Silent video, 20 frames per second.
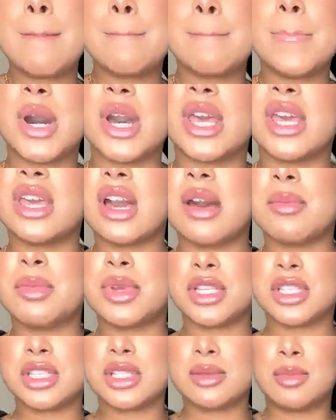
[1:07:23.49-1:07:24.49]
but he got me
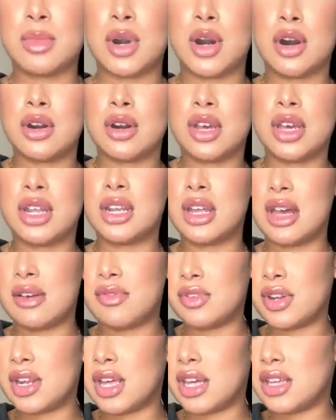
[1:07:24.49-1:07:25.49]
a small, and I
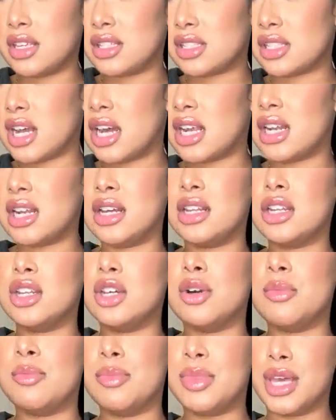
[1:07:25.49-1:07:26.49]
feel like it's kind of a
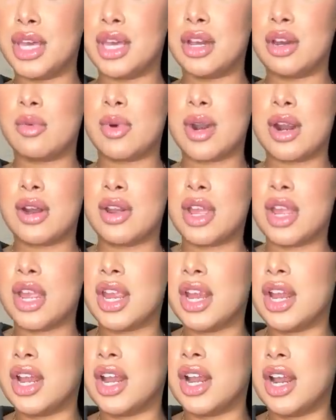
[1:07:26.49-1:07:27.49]
little big around
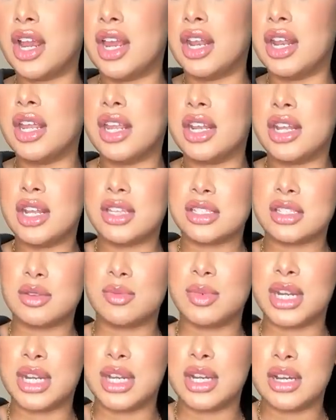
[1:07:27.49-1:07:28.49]
here and it doesn't
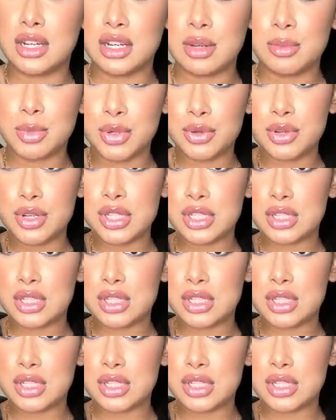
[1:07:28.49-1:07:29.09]
really hug the booty,